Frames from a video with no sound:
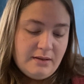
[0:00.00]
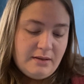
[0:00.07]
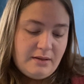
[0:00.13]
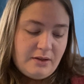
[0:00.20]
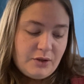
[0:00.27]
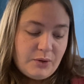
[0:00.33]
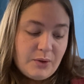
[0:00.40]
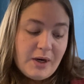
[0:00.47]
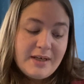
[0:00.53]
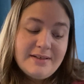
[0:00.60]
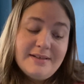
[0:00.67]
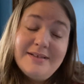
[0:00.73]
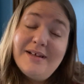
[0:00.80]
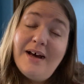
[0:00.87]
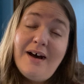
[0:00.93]
The cross
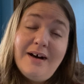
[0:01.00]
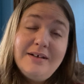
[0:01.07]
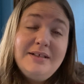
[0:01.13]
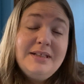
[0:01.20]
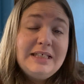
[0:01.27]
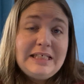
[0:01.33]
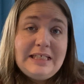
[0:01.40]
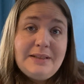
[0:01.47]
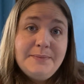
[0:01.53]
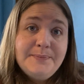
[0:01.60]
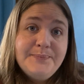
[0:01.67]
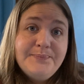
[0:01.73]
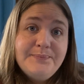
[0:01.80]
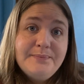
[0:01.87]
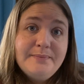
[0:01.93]
is ugly,
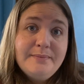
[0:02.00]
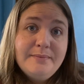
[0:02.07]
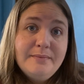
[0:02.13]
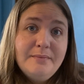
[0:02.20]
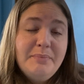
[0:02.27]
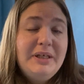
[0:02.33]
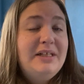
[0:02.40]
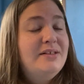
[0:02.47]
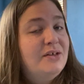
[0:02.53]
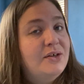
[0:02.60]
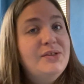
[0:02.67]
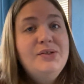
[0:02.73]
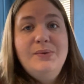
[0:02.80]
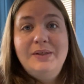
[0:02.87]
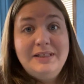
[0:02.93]
but it's
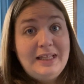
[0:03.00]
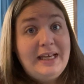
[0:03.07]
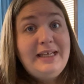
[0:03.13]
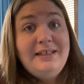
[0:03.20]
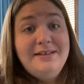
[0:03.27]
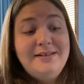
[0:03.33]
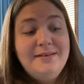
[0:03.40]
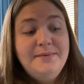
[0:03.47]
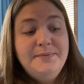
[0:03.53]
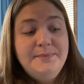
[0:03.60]
also a light.